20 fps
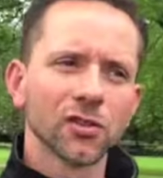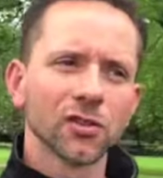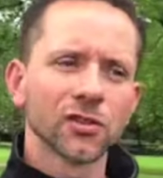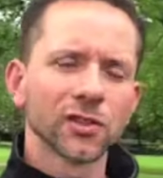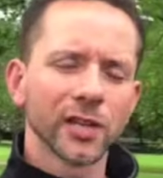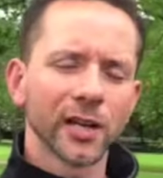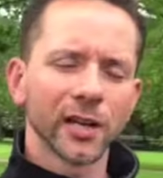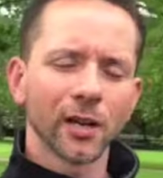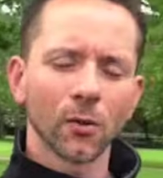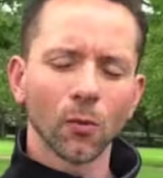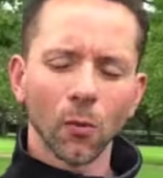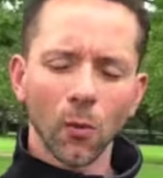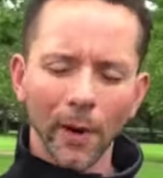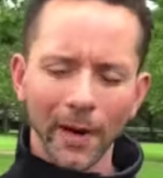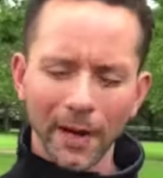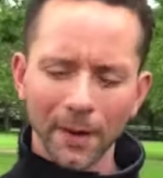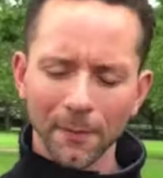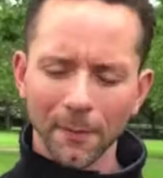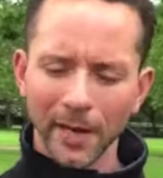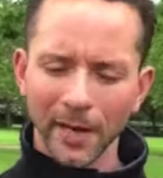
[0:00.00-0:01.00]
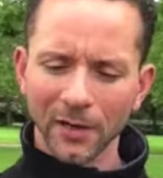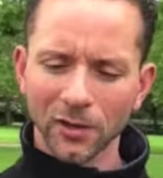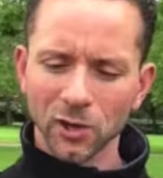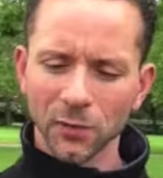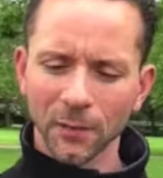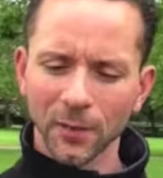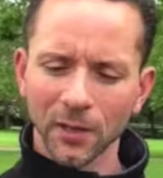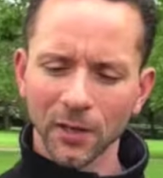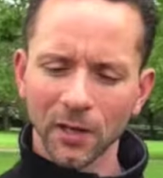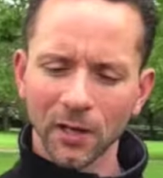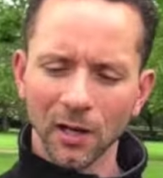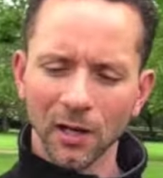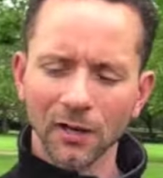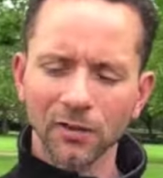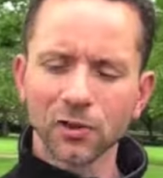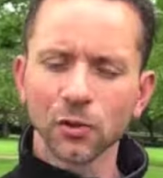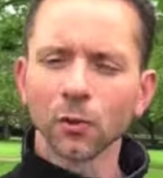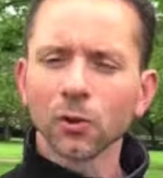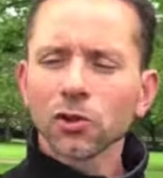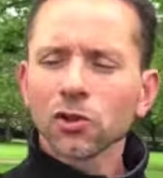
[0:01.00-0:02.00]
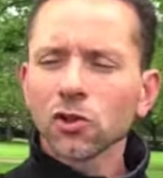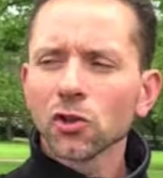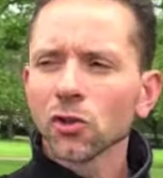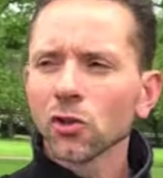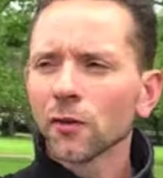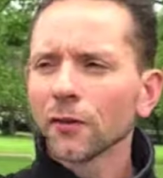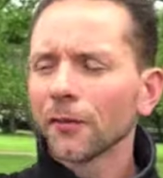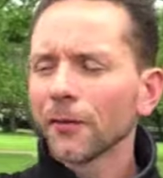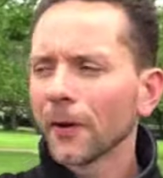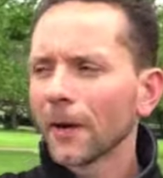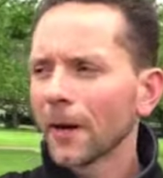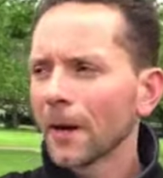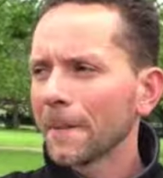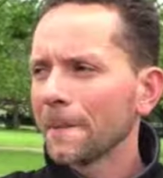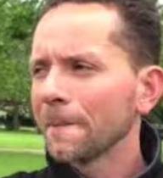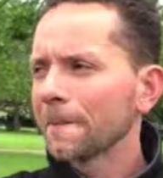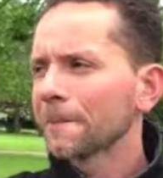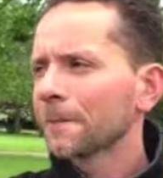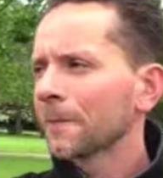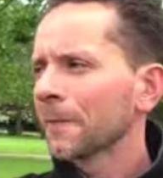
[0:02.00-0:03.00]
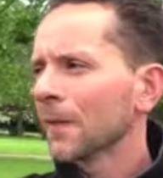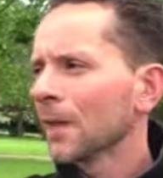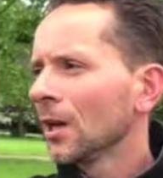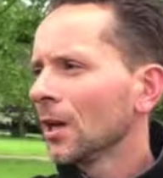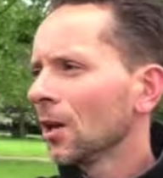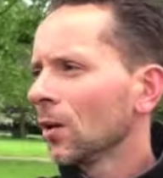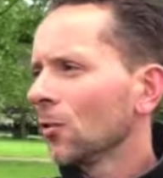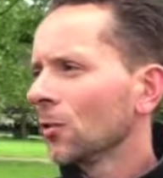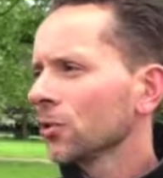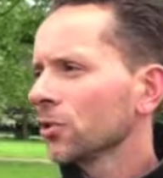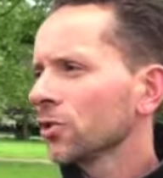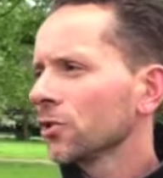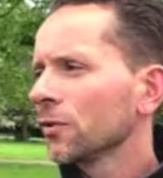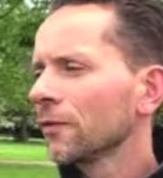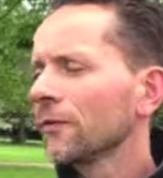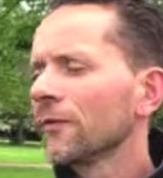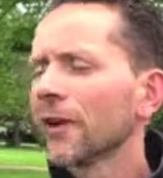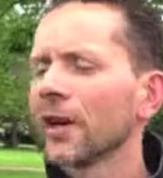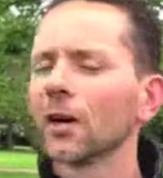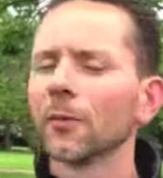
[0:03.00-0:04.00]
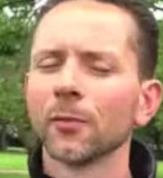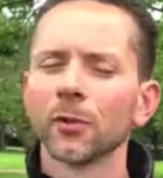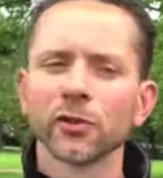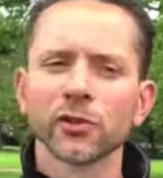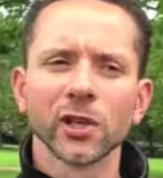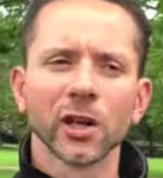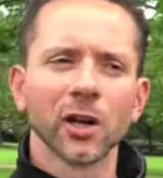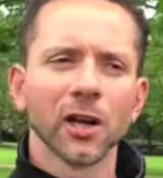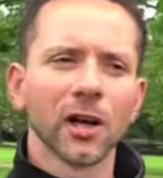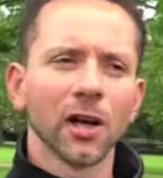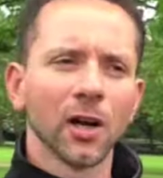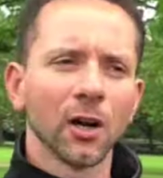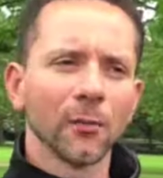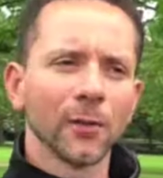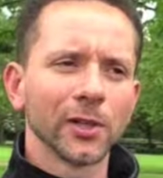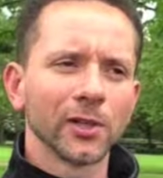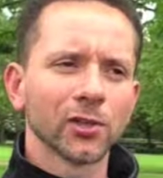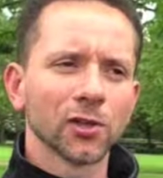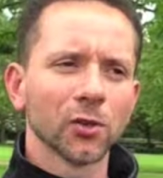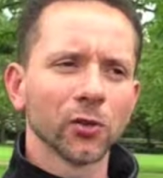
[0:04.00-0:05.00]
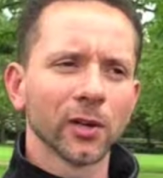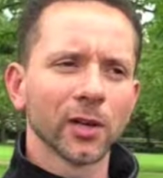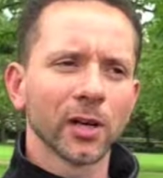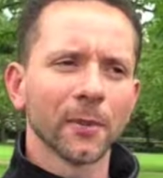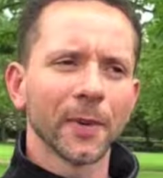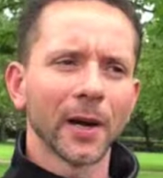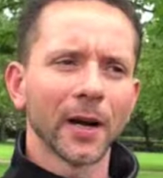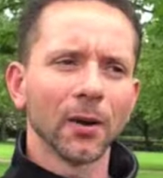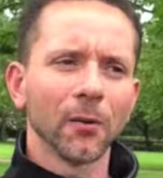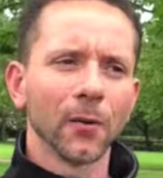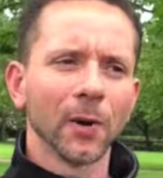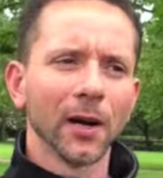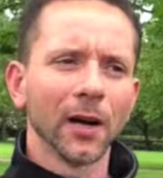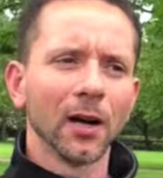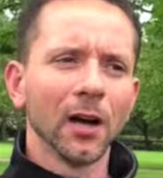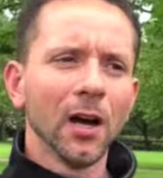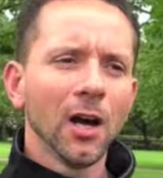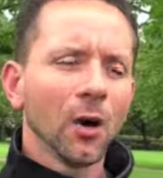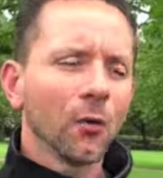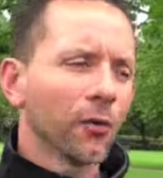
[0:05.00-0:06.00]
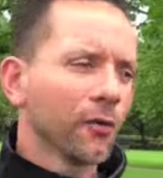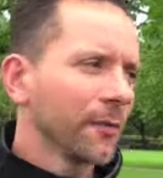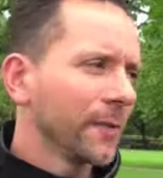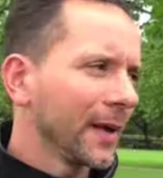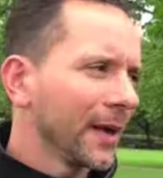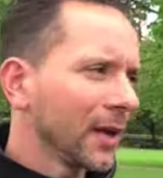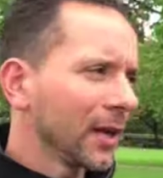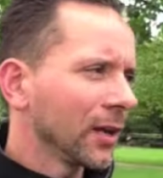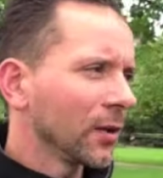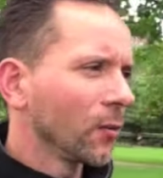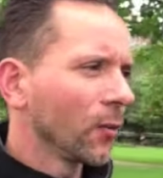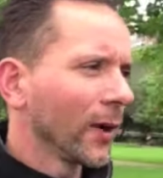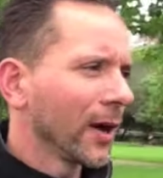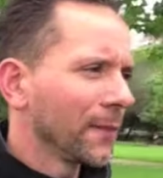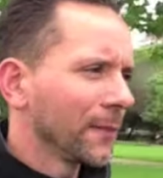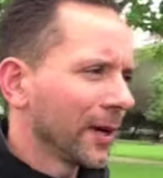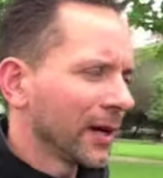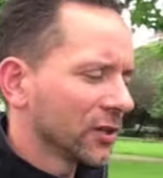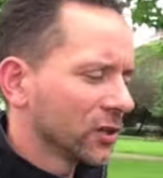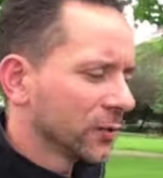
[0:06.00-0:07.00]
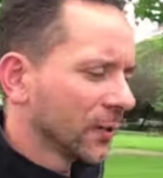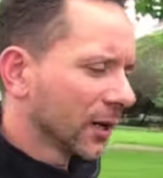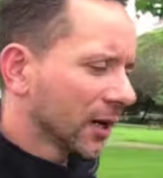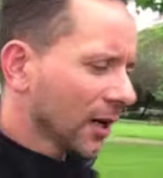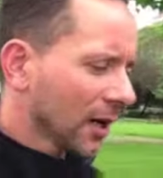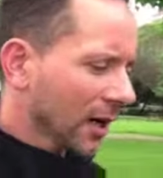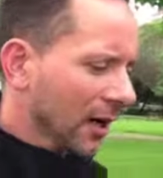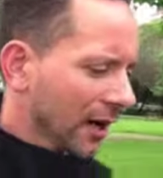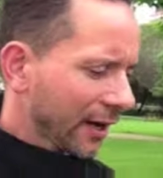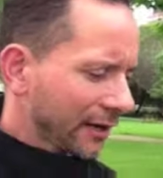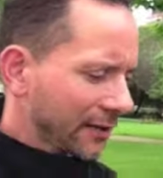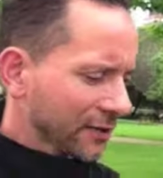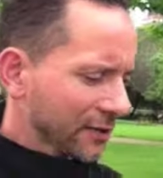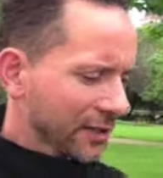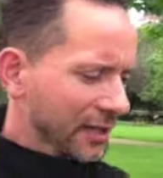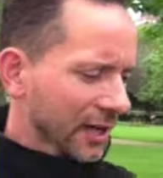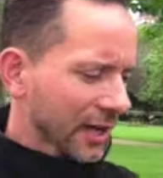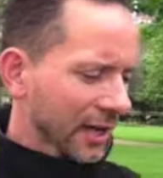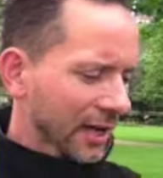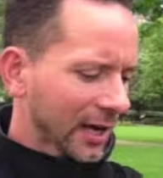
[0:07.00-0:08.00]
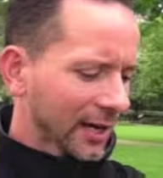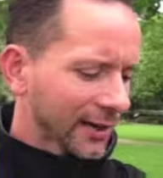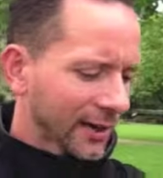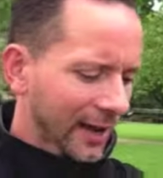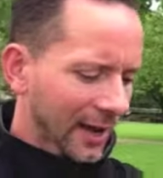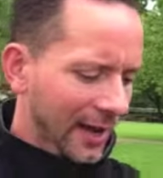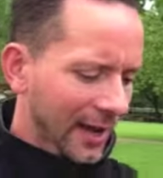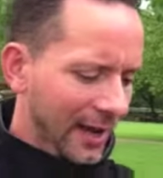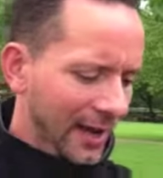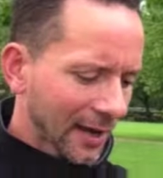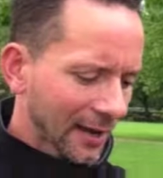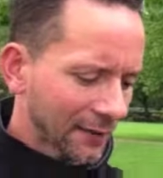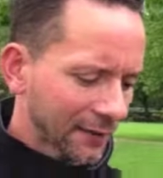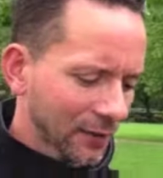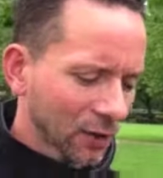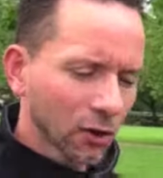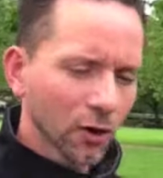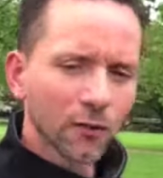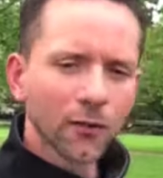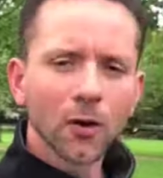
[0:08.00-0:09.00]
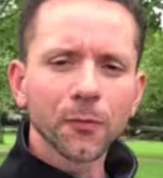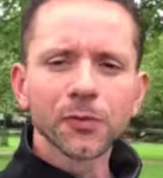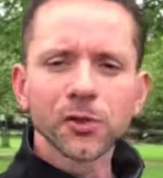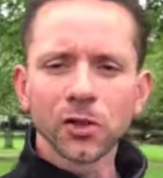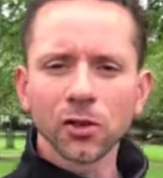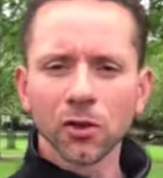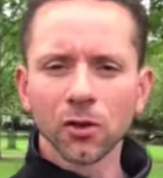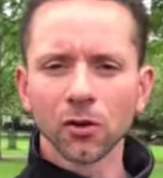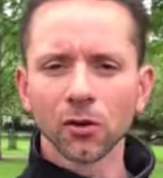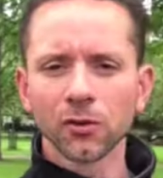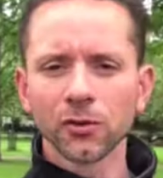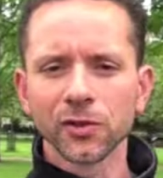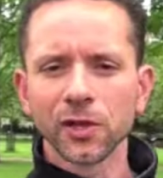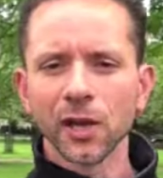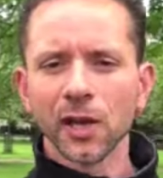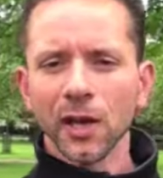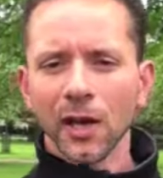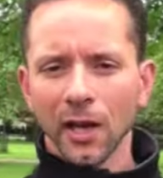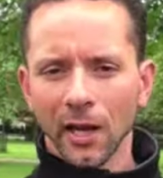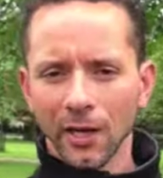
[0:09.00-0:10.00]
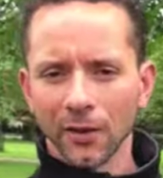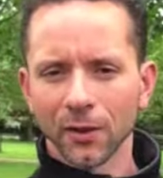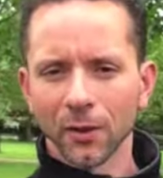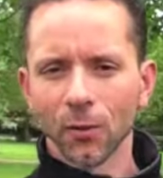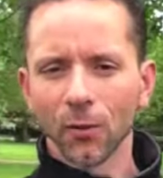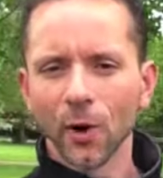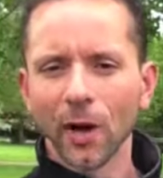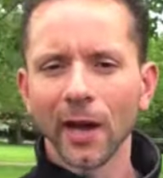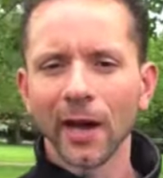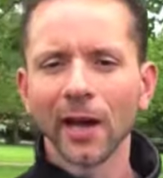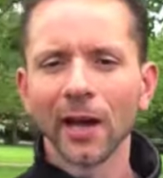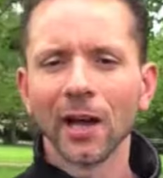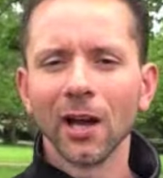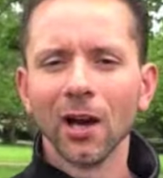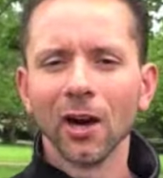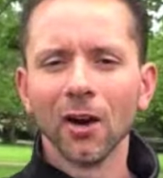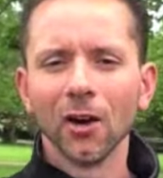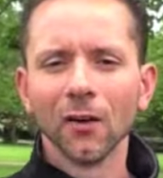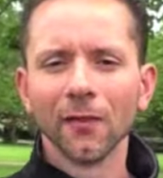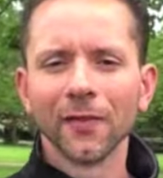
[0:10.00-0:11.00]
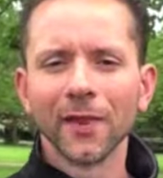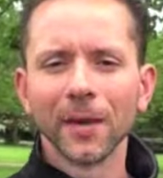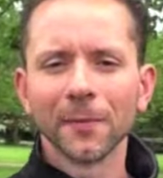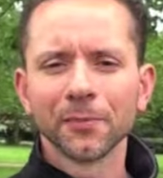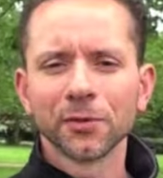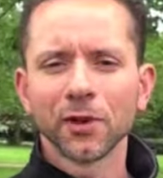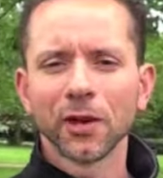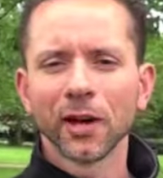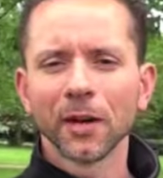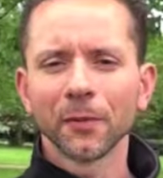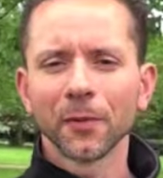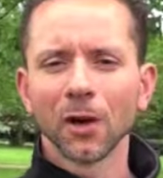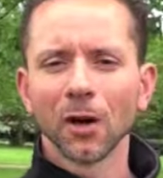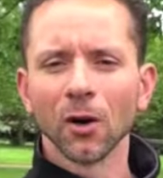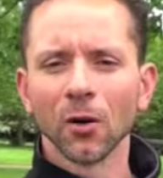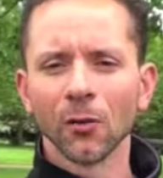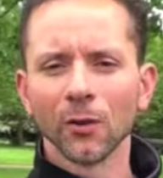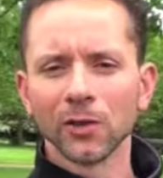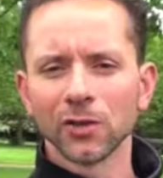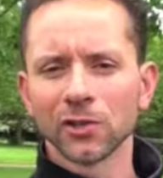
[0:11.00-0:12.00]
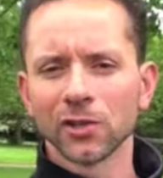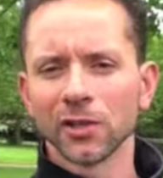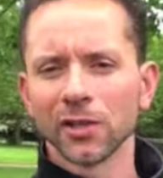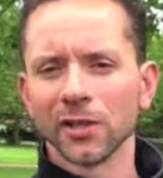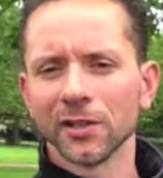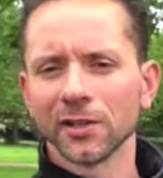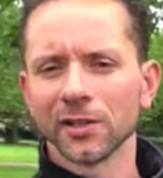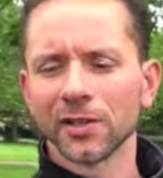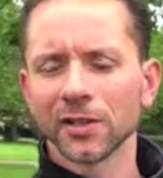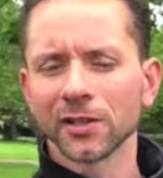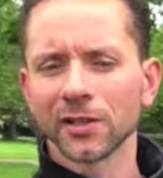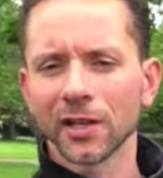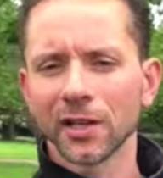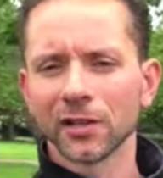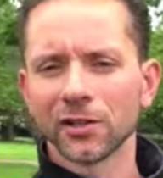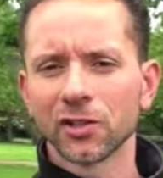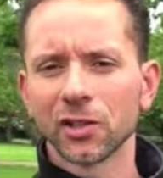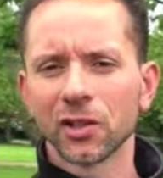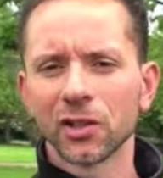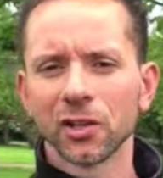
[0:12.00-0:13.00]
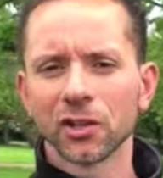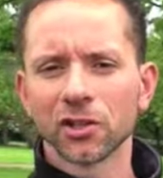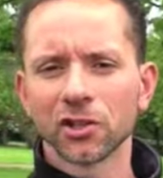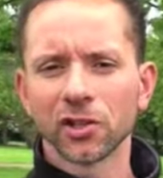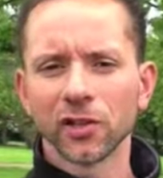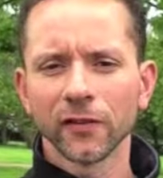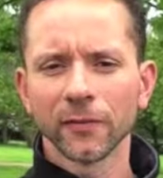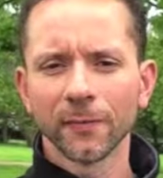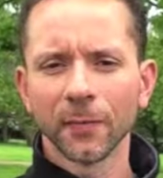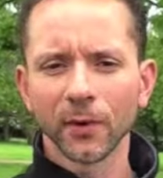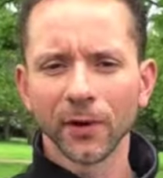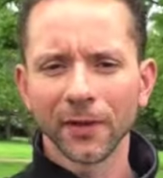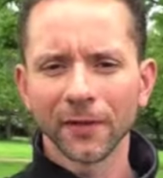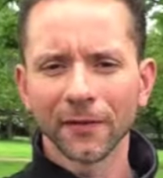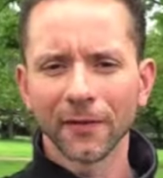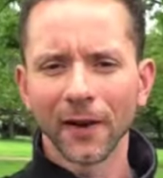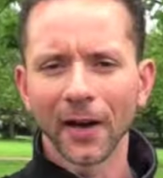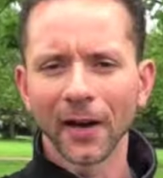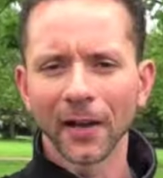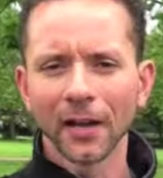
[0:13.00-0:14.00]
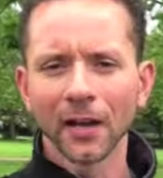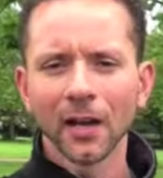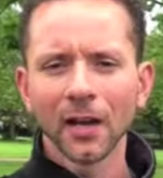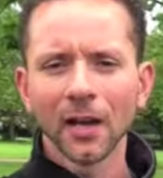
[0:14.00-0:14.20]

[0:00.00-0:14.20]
to, say, a weight management client. So what sort of variables are we talking about? Well, with many weight management clients, they have a lot of obstacles in the way of their prime goal, which is, say, to shift body fat